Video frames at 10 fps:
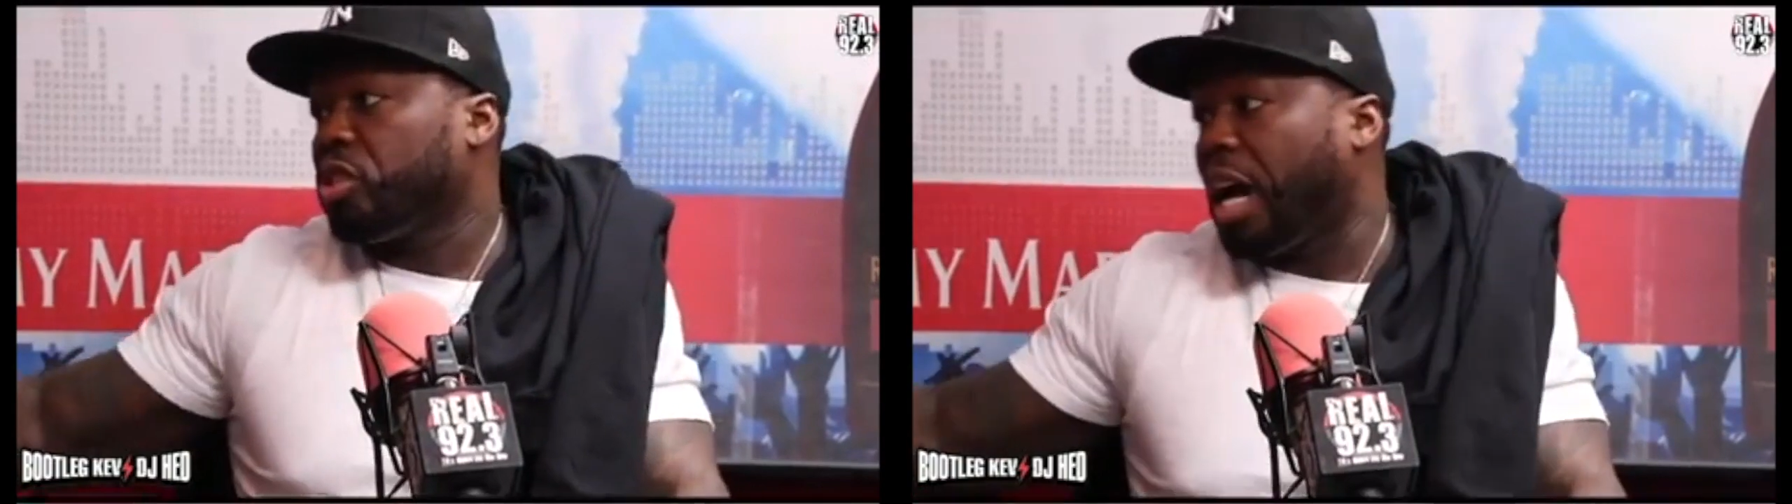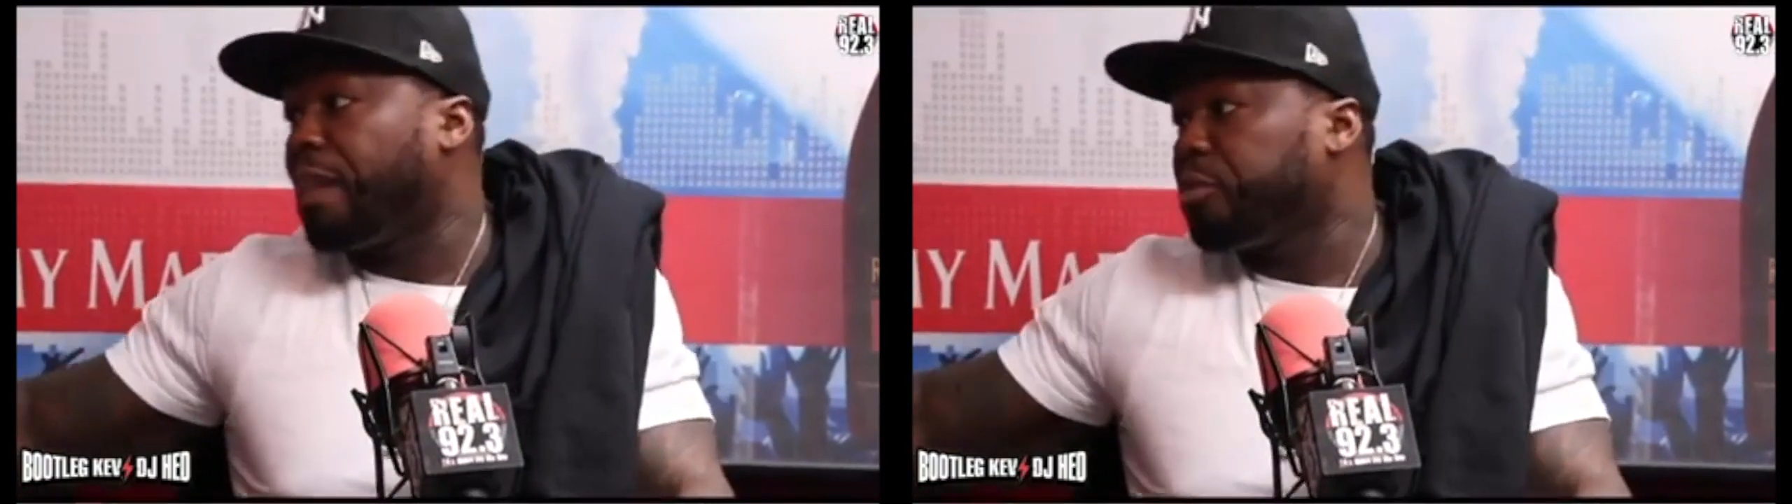
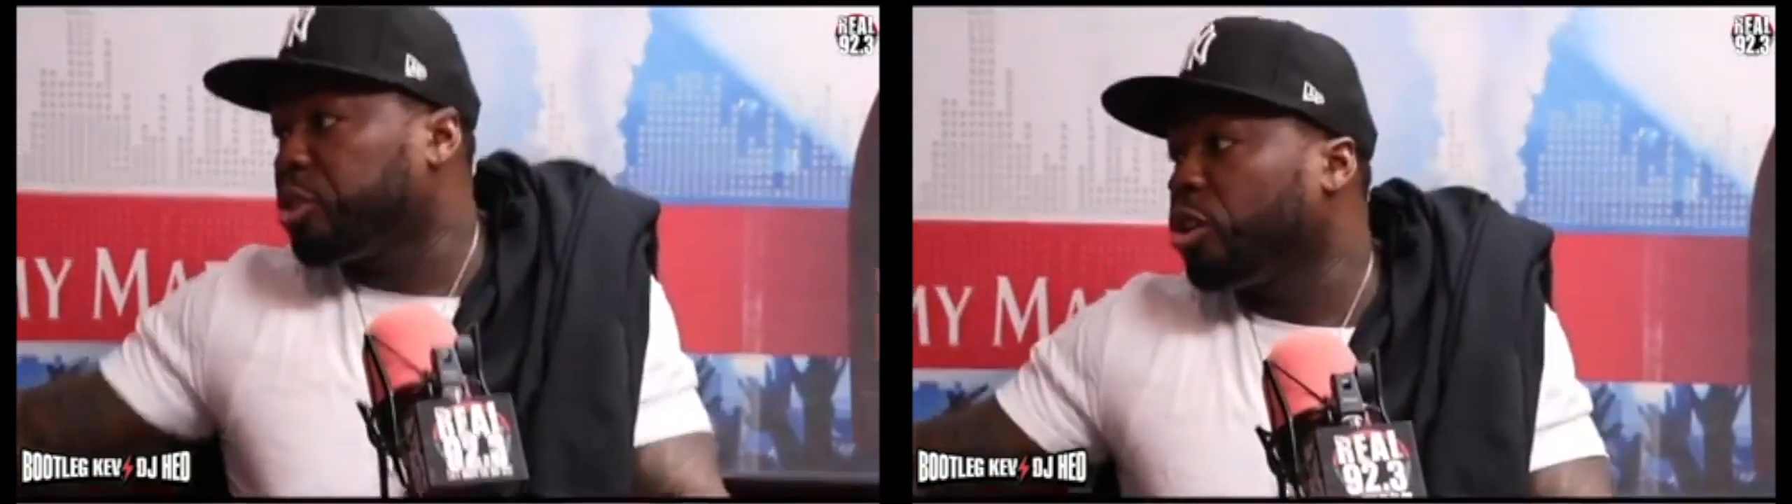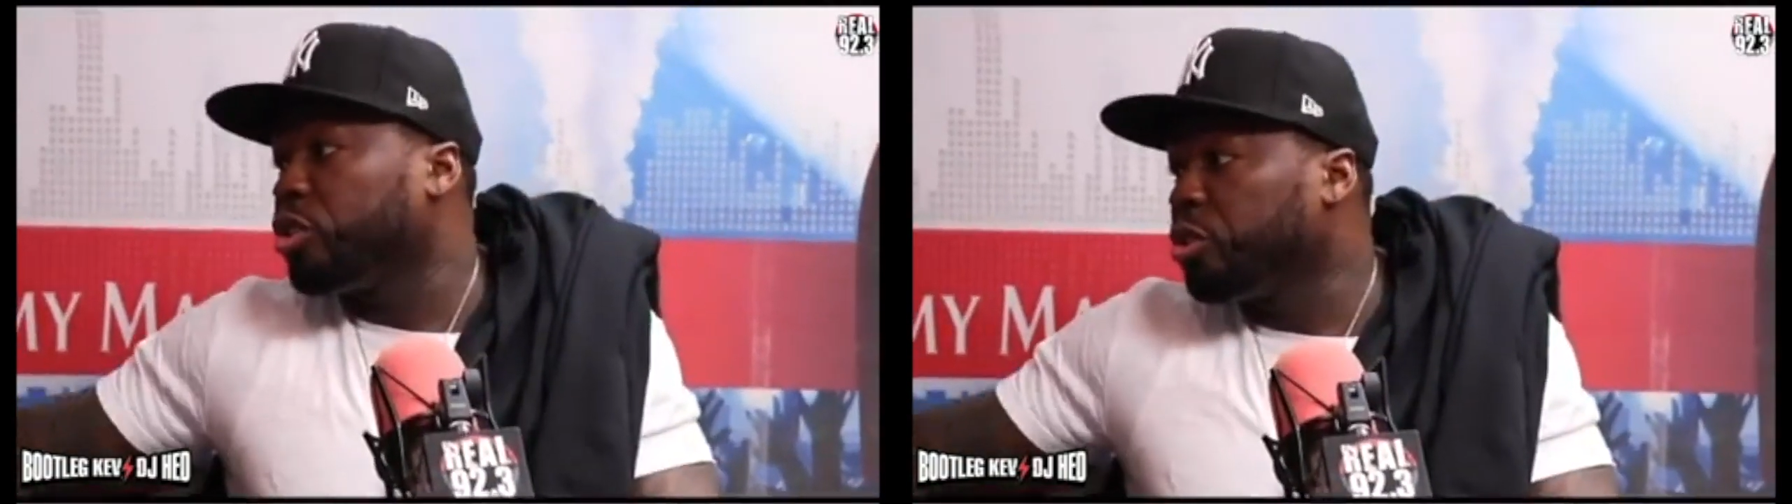I'm
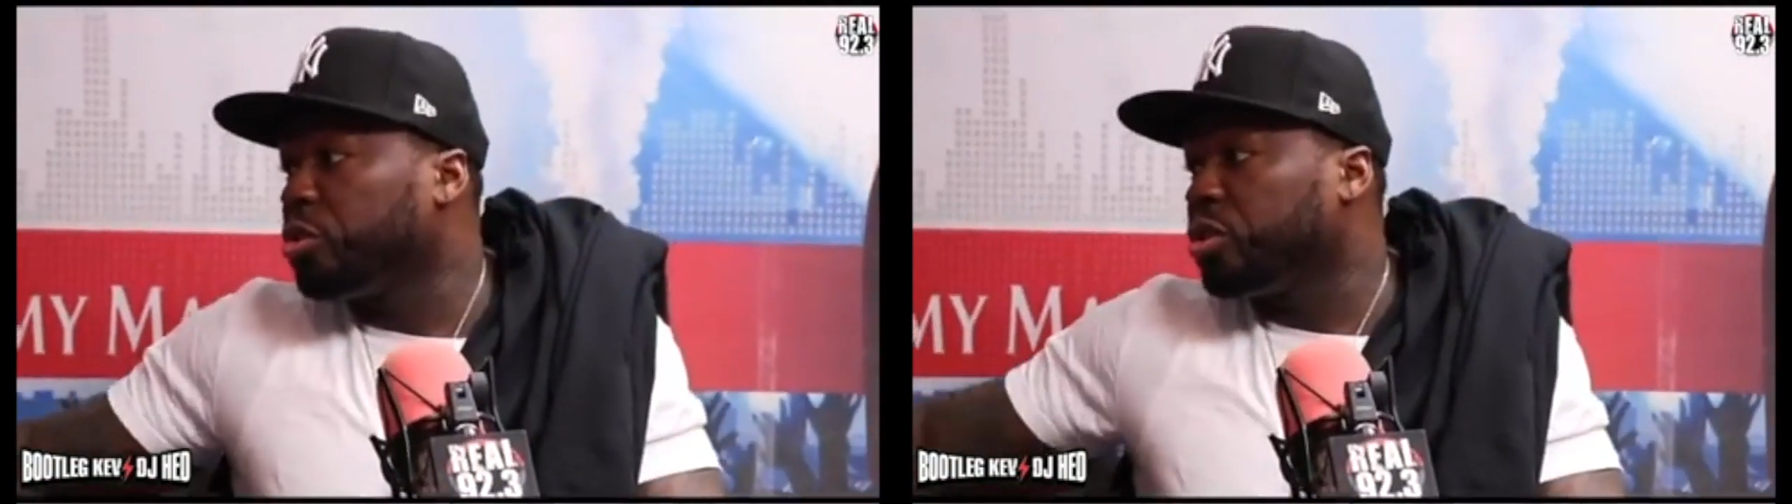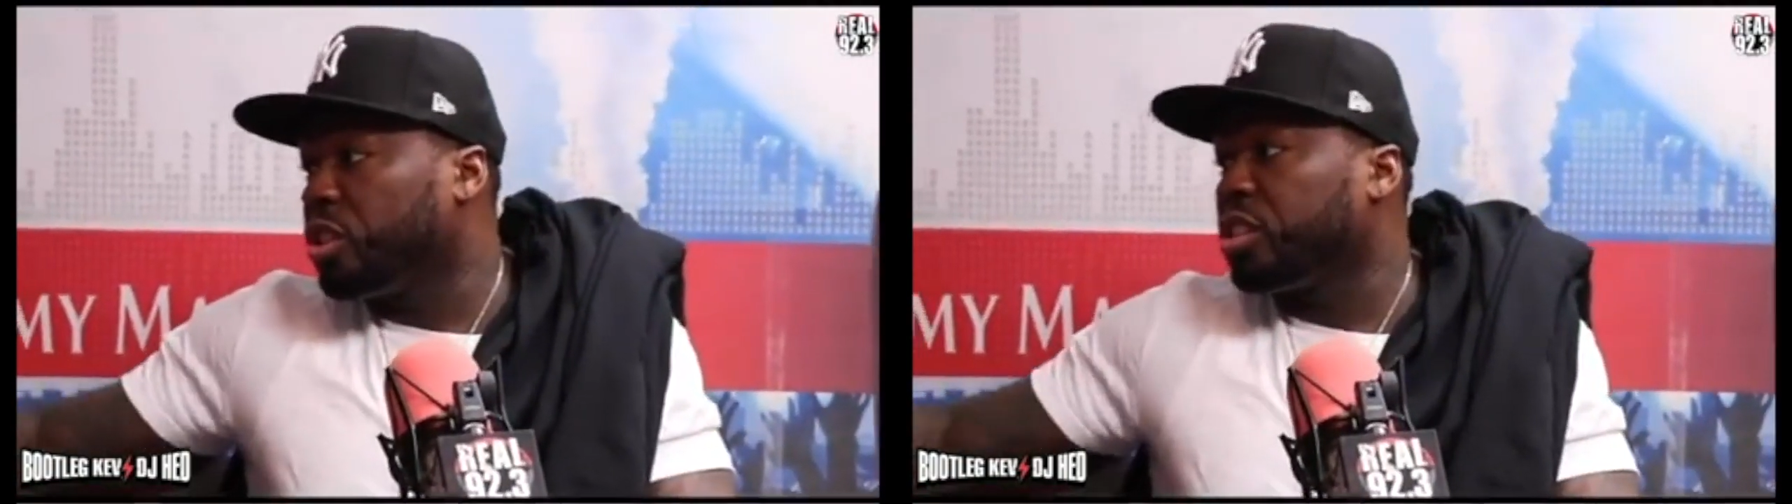sure you
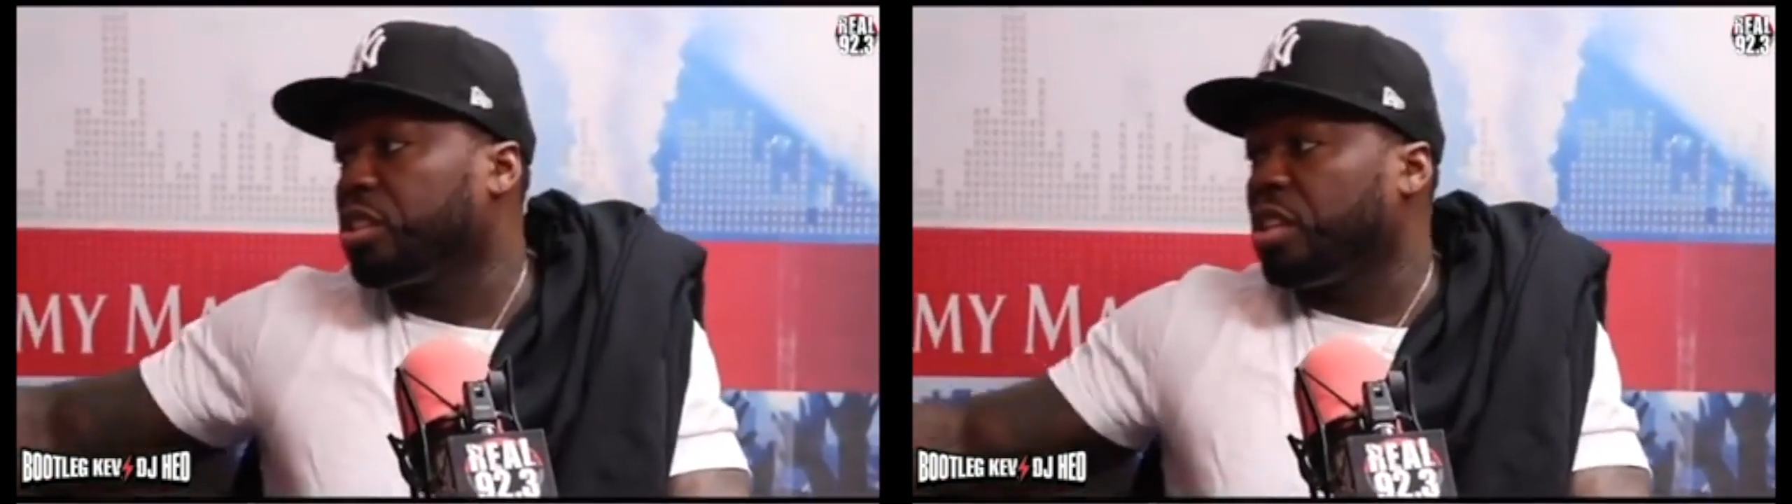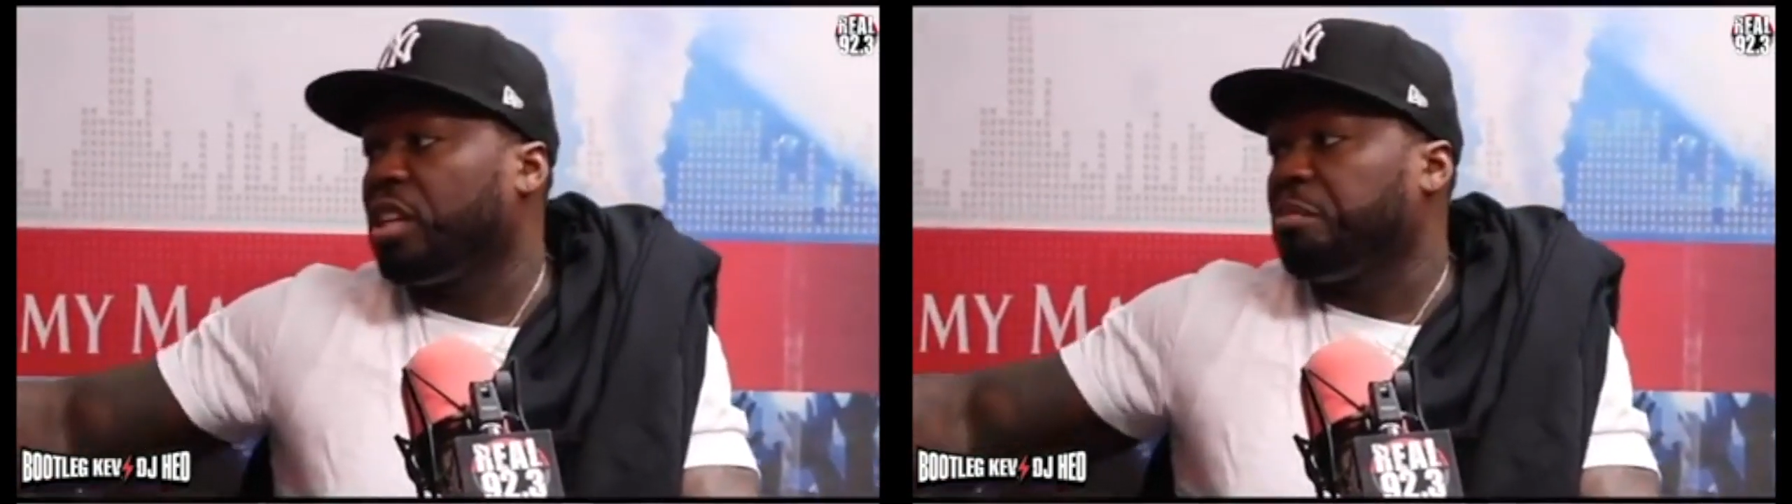gonna
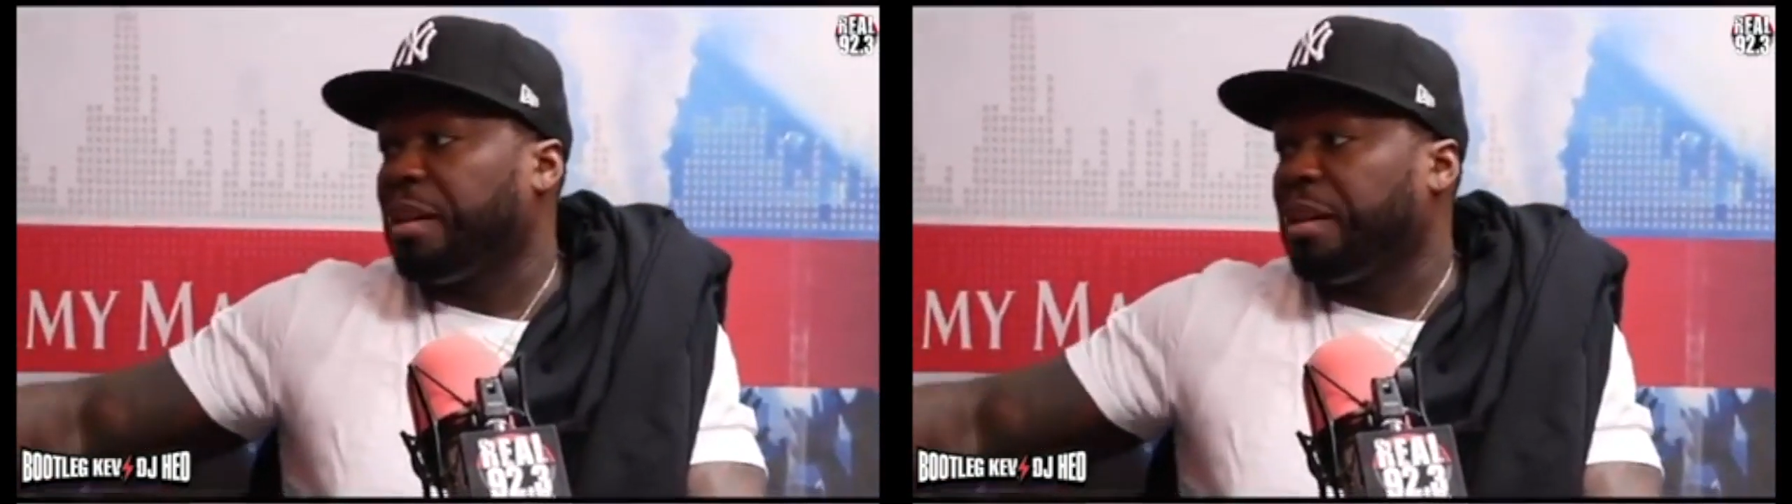uh,